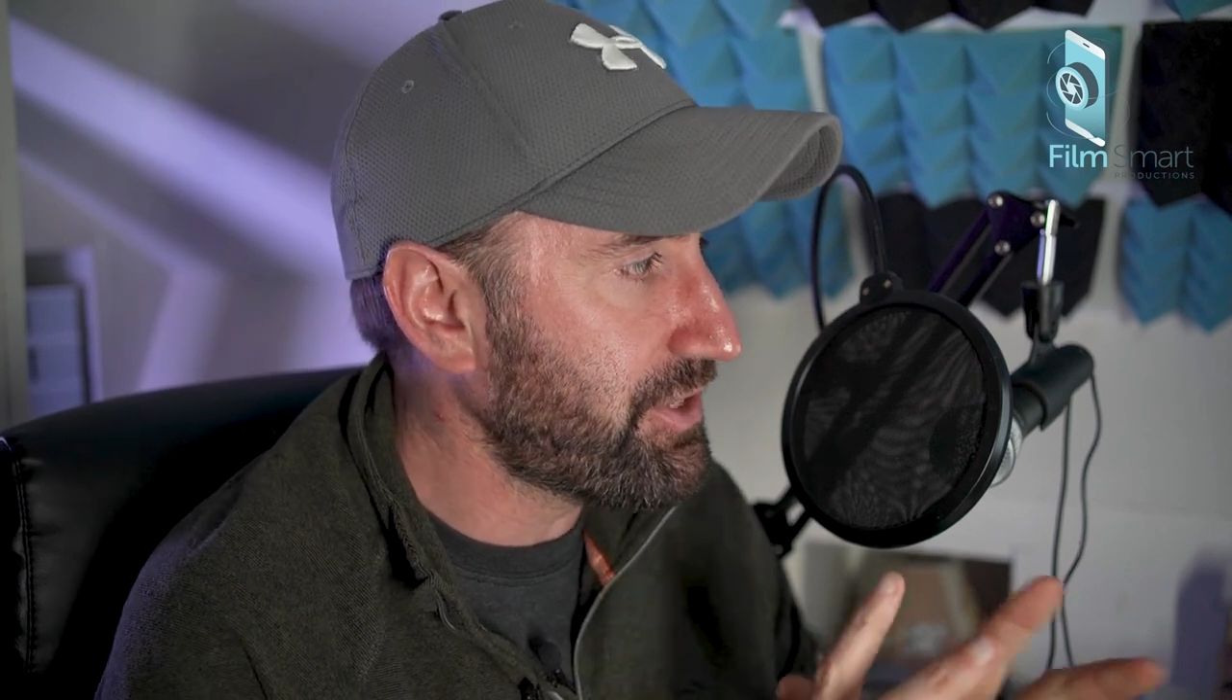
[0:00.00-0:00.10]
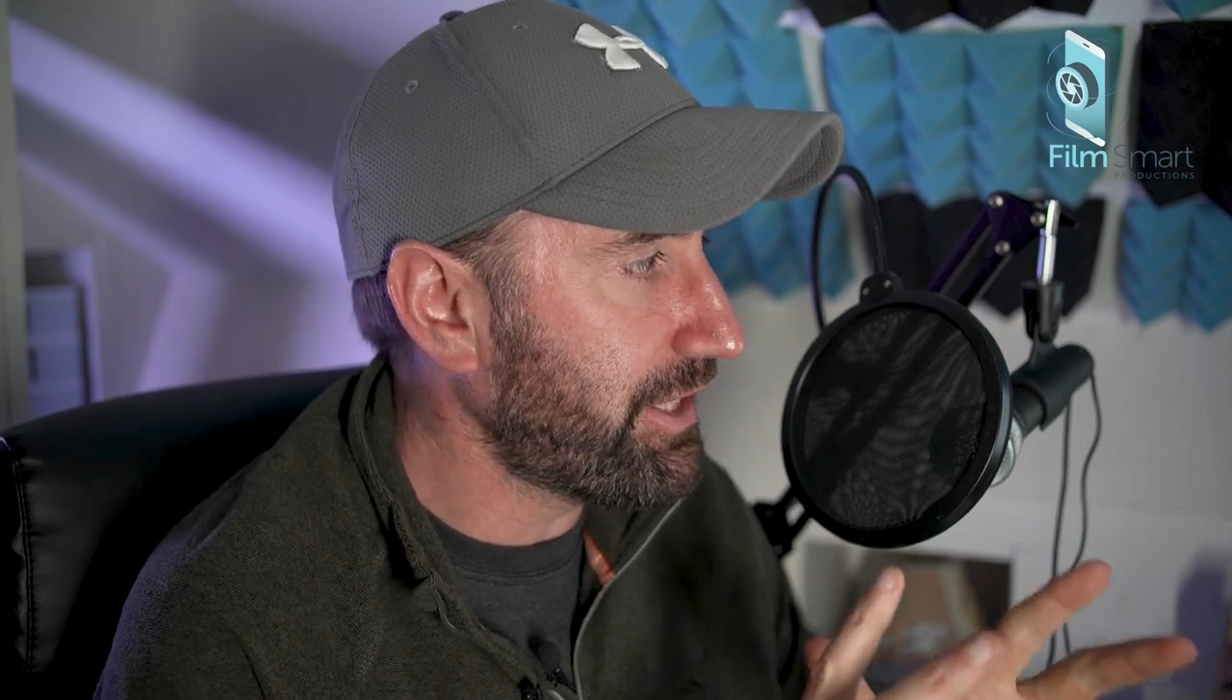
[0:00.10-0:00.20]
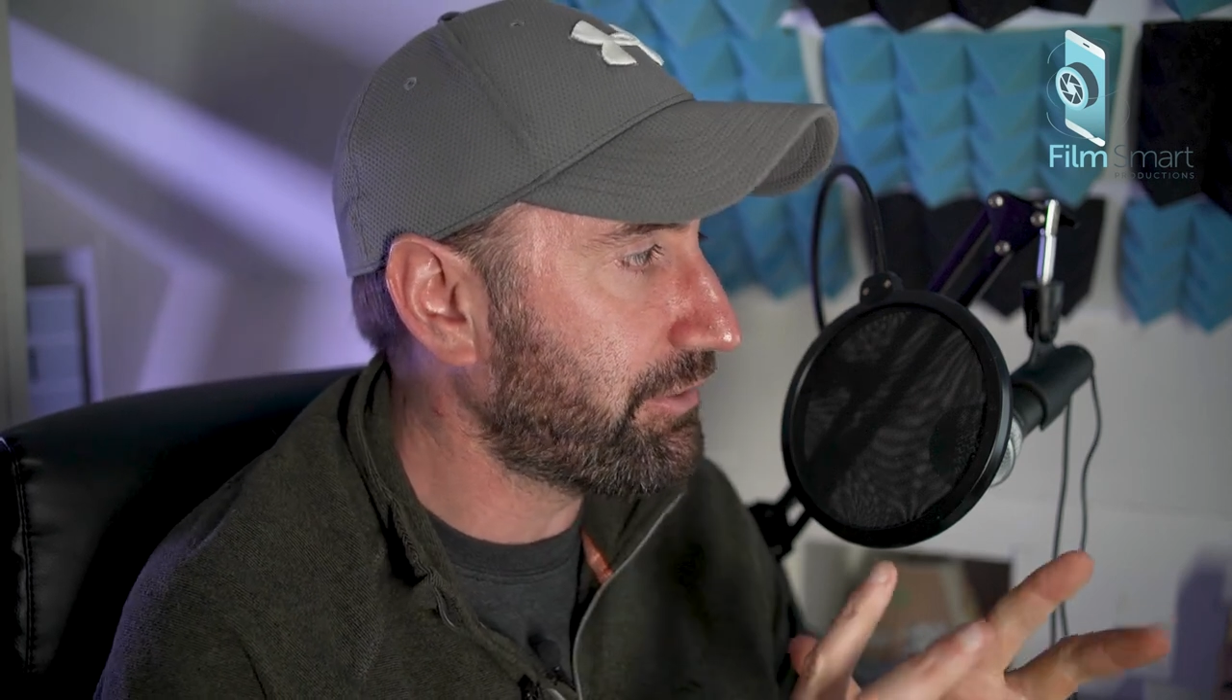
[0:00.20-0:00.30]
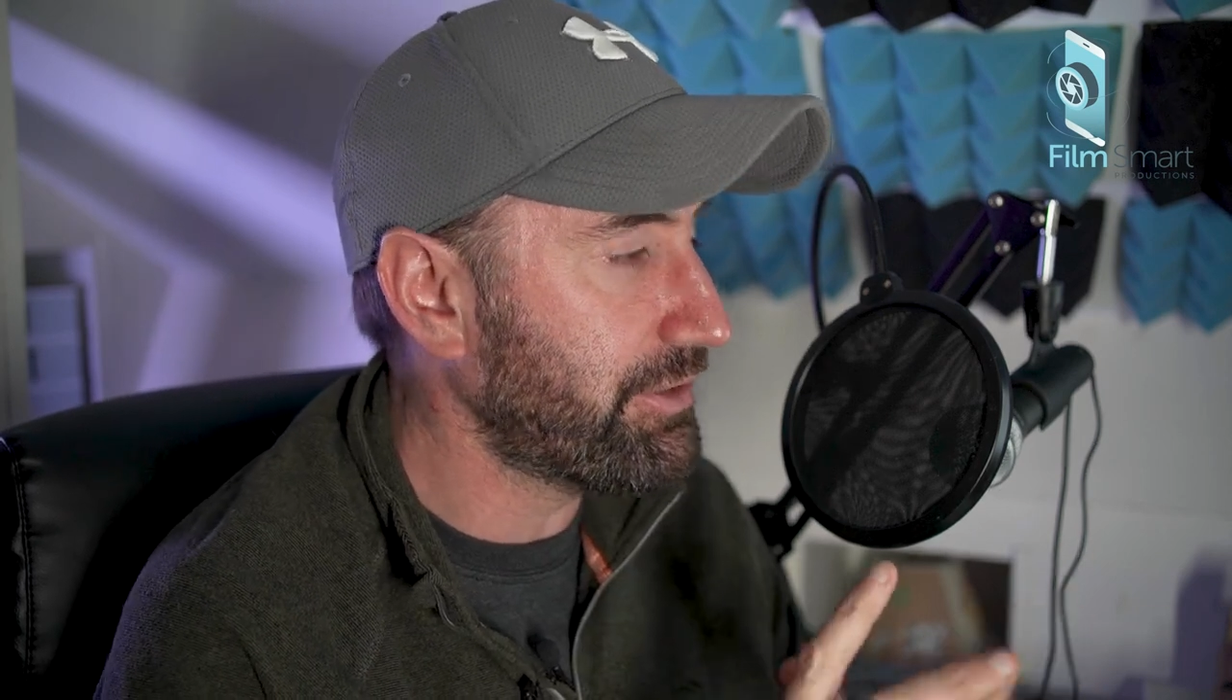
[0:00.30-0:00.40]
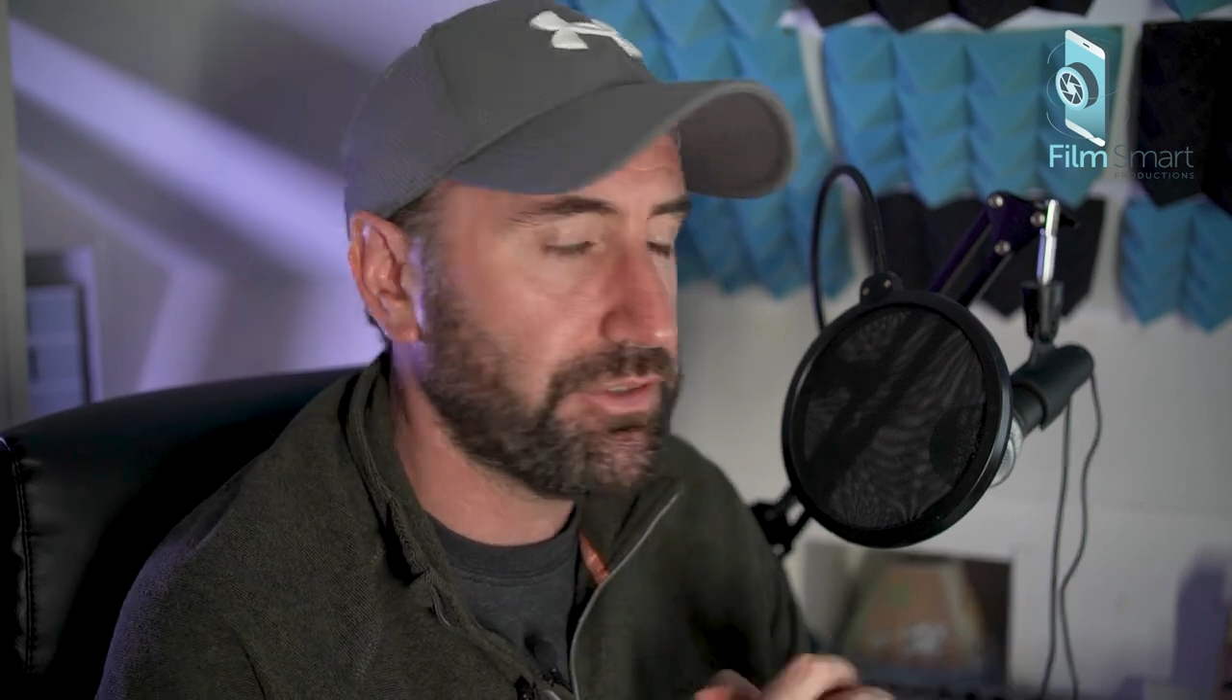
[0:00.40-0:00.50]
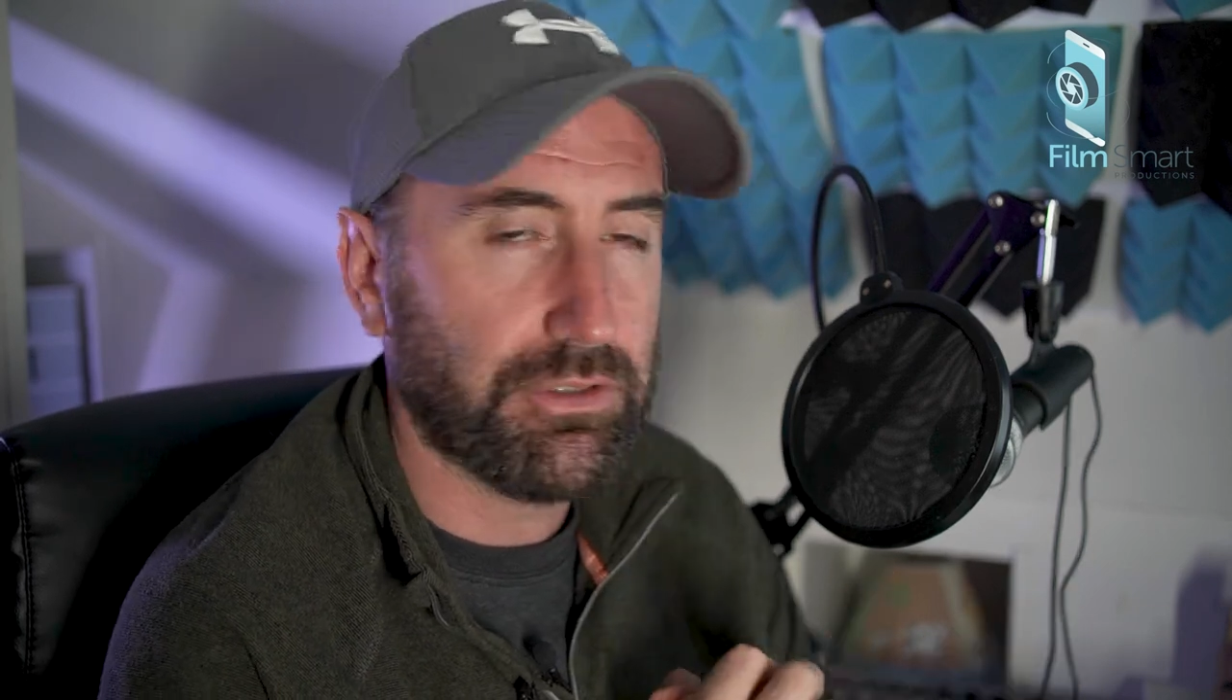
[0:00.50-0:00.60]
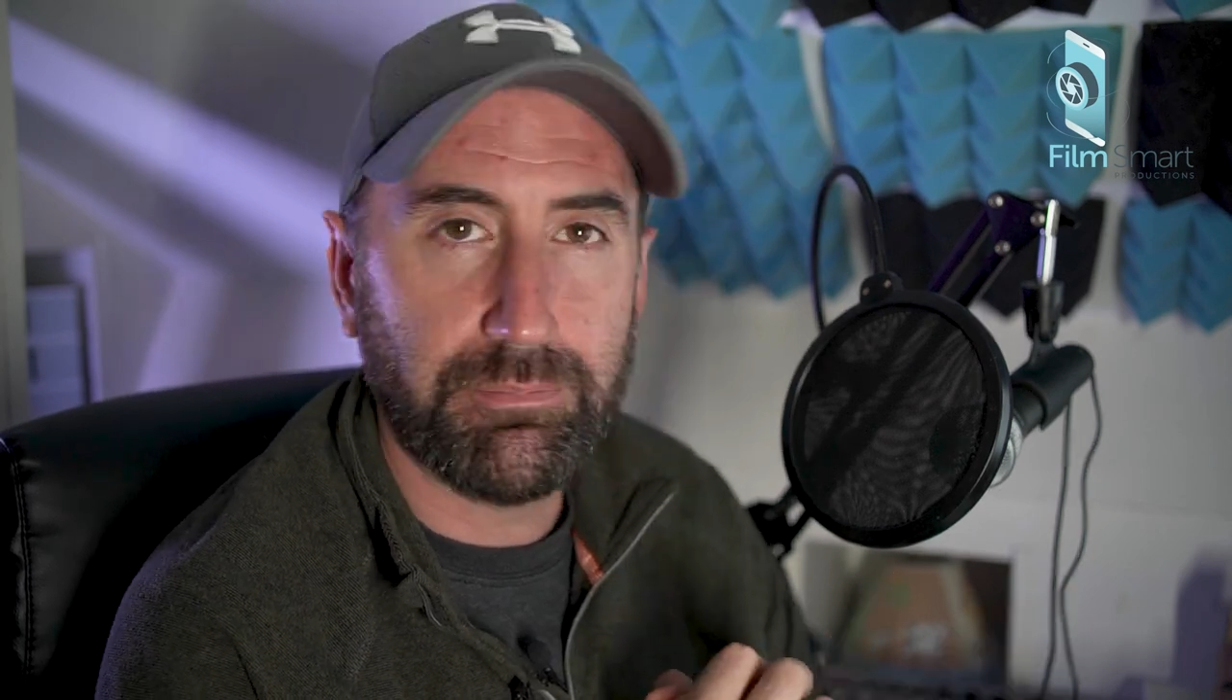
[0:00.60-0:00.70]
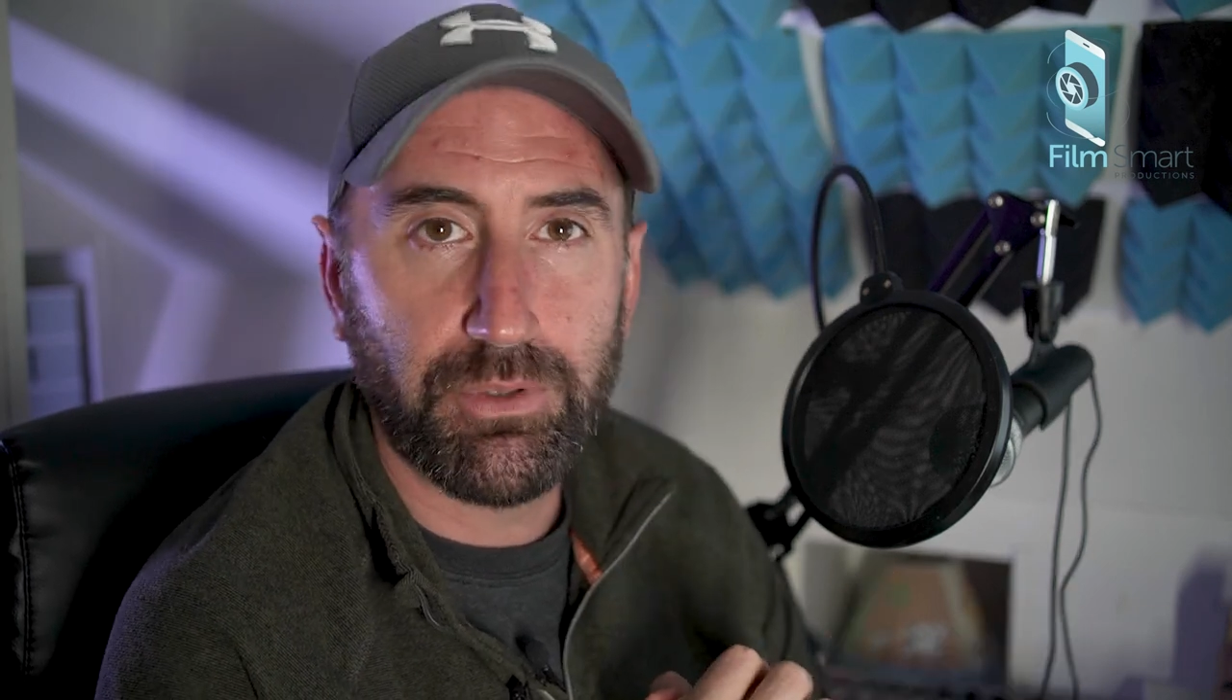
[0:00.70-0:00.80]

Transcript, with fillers: tinkering to it,